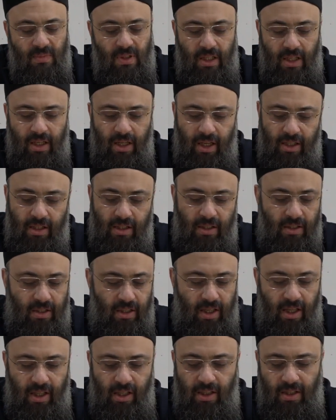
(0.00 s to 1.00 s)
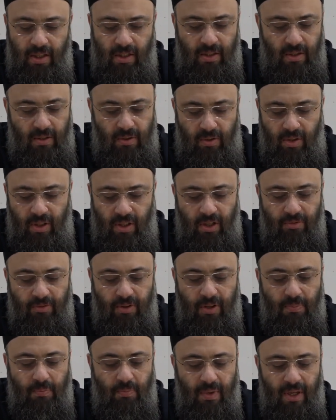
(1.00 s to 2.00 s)
in the
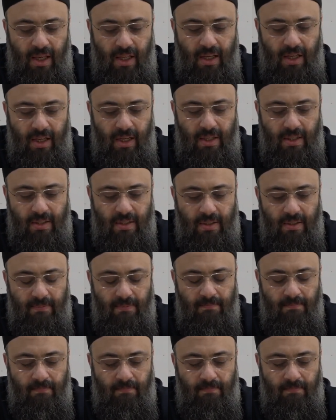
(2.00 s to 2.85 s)
different meanings